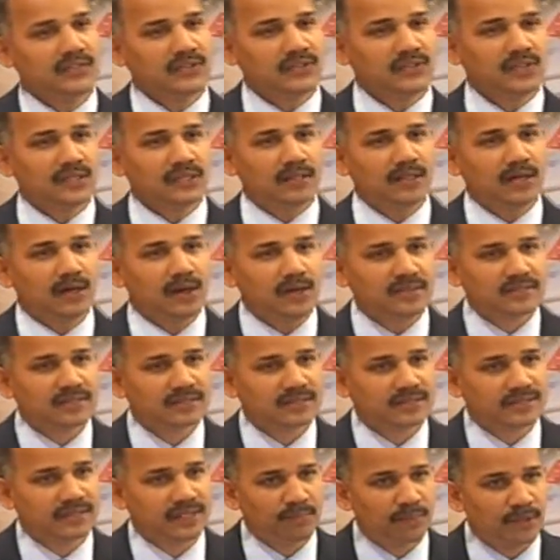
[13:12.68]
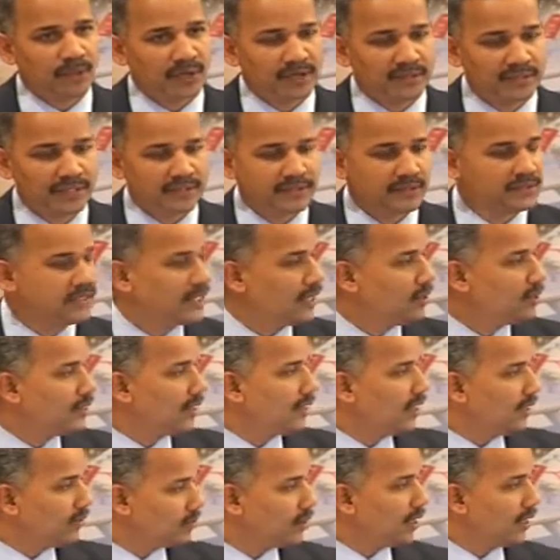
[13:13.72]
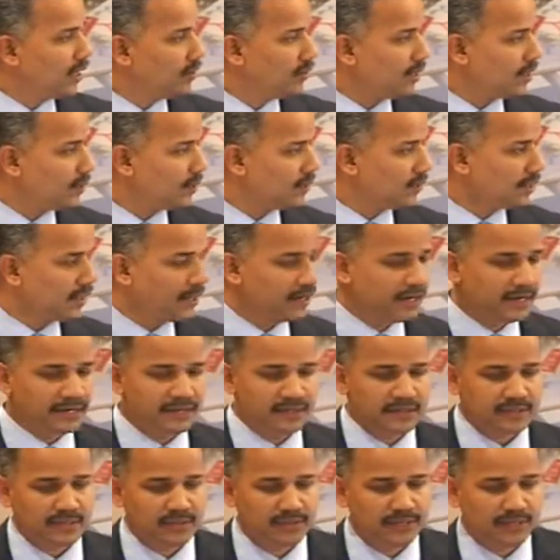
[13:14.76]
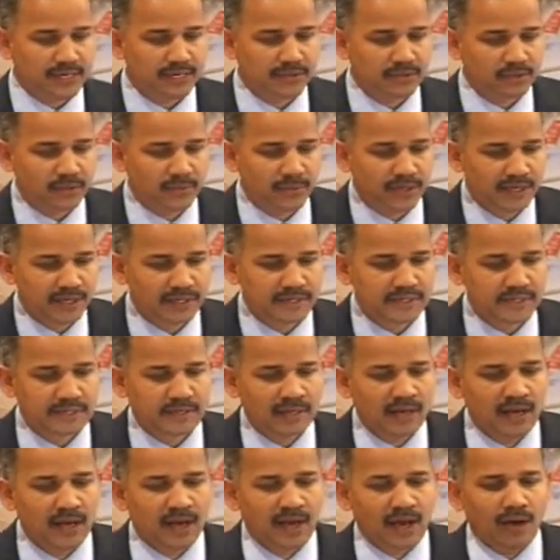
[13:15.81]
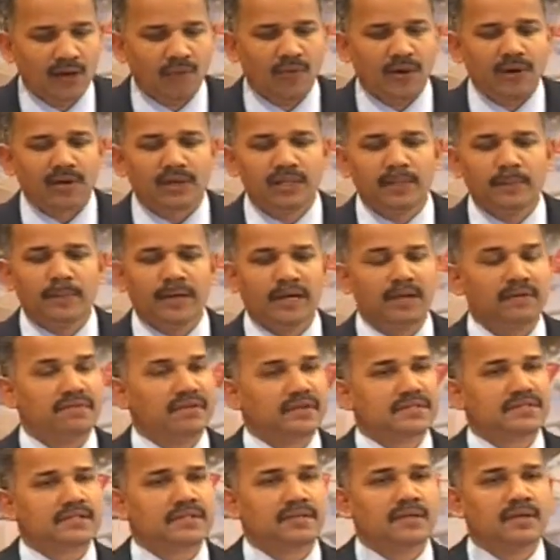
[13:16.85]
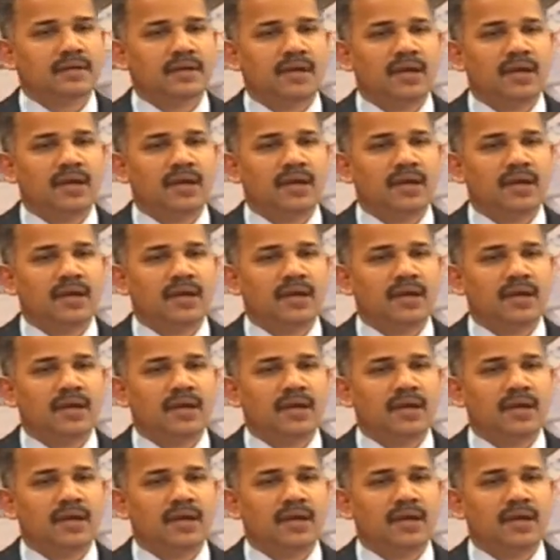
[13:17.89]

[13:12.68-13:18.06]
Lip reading: then the last important thing that I would like to highlight is, I'll take 2 minutes. What are the benefits?